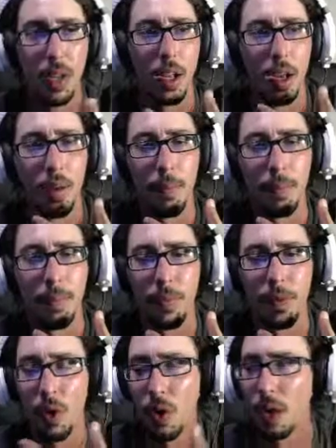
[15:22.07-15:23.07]

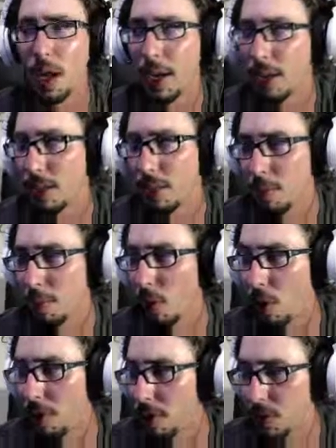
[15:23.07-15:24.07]
The online
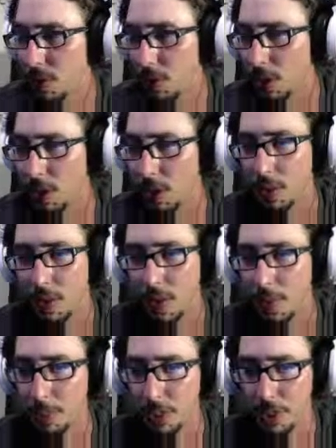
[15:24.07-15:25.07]
part of it's really good. The
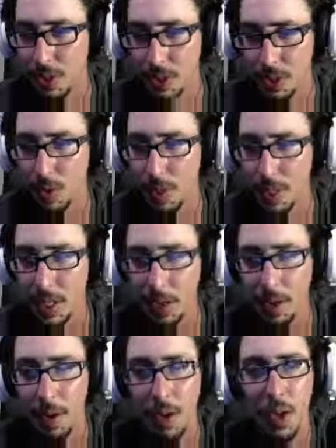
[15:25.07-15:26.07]
competition's always
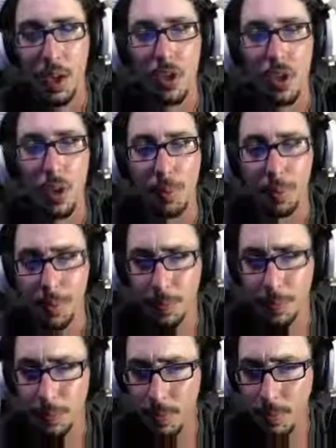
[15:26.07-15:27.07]
there. So
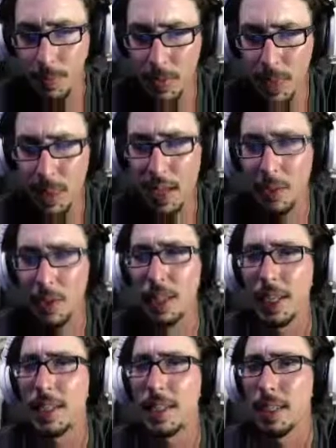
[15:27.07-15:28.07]
they
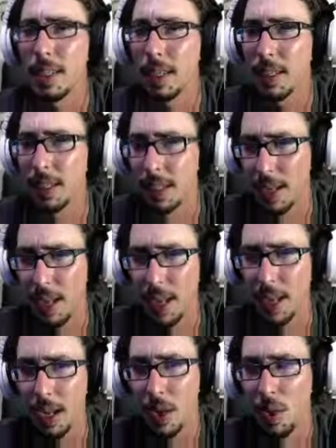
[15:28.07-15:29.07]
released it
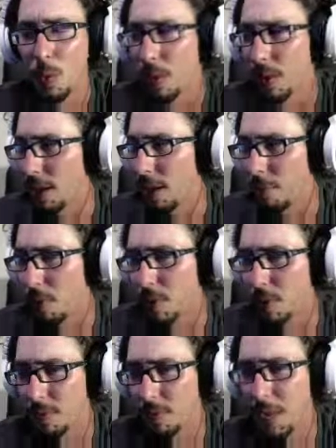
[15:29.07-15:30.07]
today with a
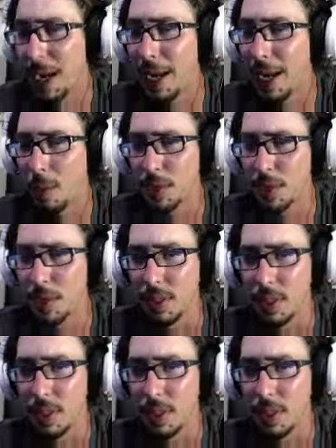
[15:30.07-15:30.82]
bunch of paid options